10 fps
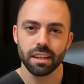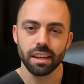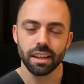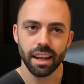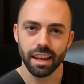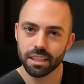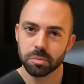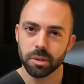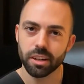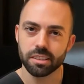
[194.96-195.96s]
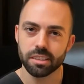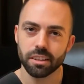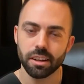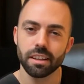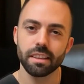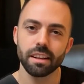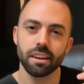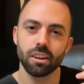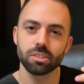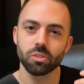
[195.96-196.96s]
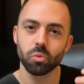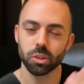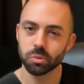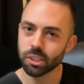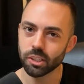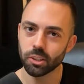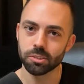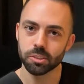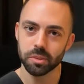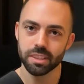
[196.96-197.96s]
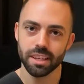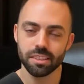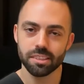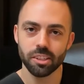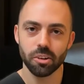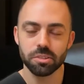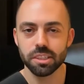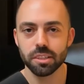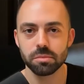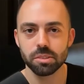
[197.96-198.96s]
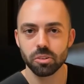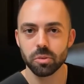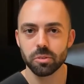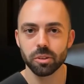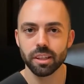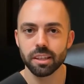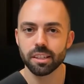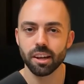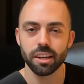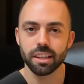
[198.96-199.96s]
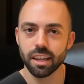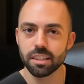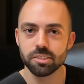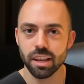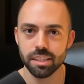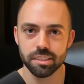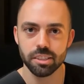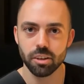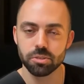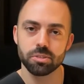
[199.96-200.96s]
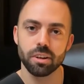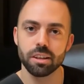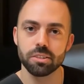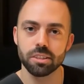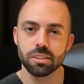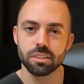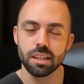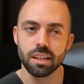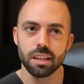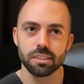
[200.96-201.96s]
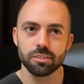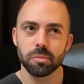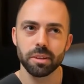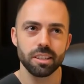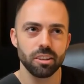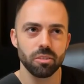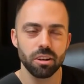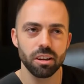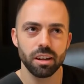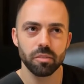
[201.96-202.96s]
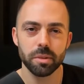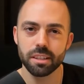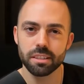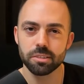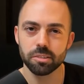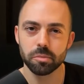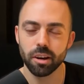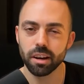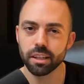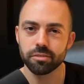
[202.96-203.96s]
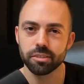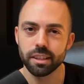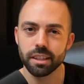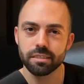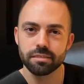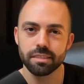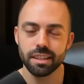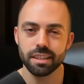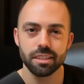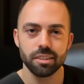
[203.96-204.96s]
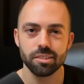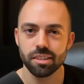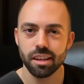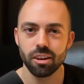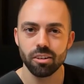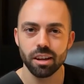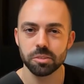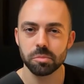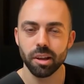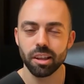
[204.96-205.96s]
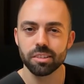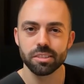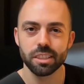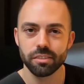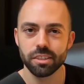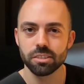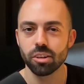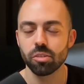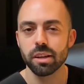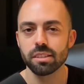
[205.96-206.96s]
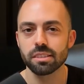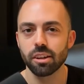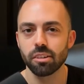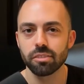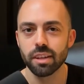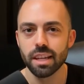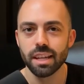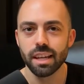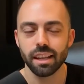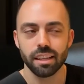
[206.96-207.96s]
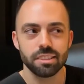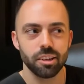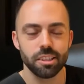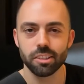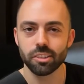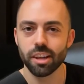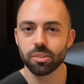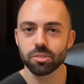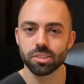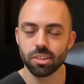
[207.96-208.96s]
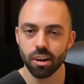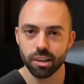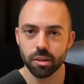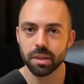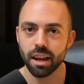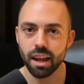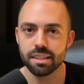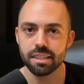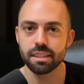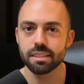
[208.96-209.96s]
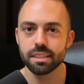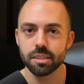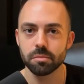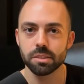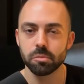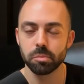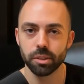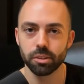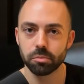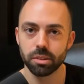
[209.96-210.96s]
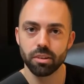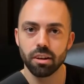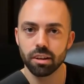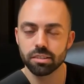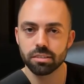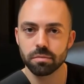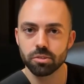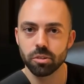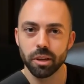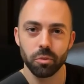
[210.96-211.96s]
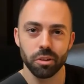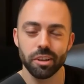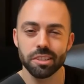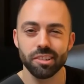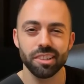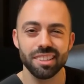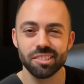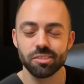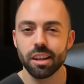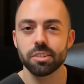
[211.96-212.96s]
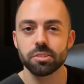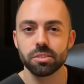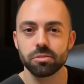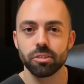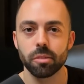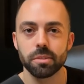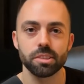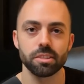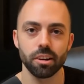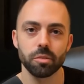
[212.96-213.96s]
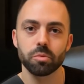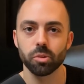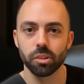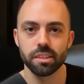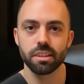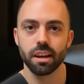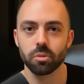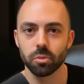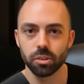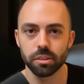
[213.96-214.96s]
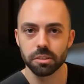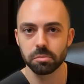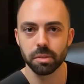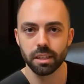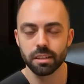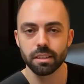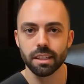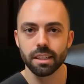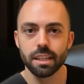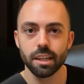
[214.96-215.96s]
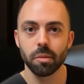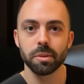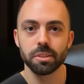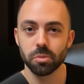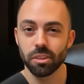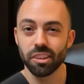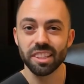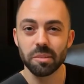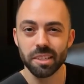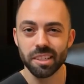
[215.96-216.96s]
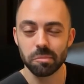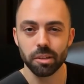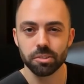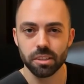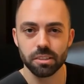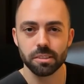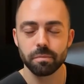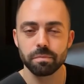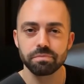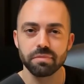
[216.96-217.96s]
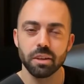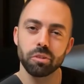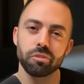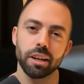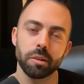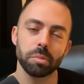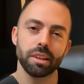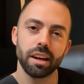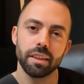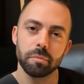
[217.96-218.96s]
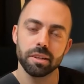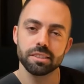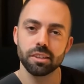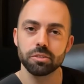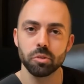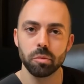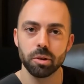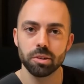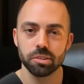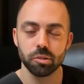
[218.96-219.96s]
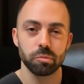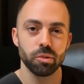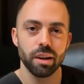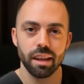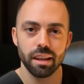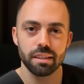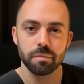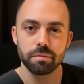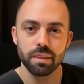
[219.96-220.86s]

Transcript: and I had experience there. And then I also worked really closely with the S E O team. So we were like cutting edge S E O strategies. So I'm like, you know what? I've been in digital marketing for like eight years now. I should probably just give this a go myself. And I started to learn how startup content teams build blogs. So I'm like, what if I took these strategies from the startup world, the tech world, these big companies with unlimited budgets, and what if I could apply that myself to a personal brand?